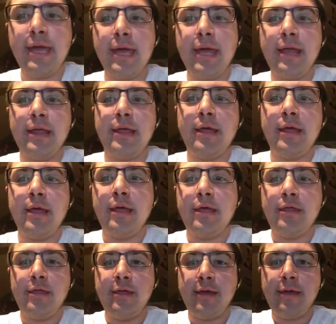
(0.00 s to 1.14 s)
and
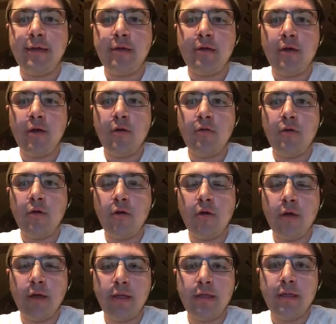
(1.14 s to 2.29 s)
there you go
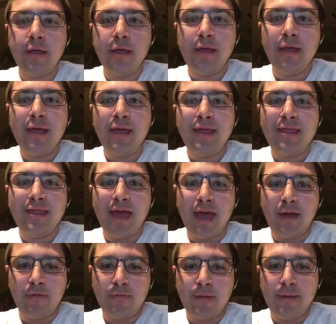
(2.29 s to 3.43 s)
on that
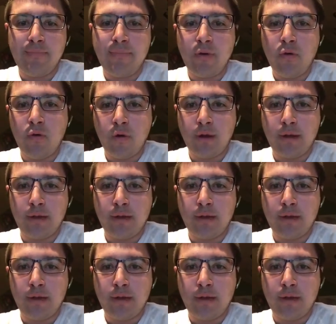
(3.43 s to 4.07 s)
report.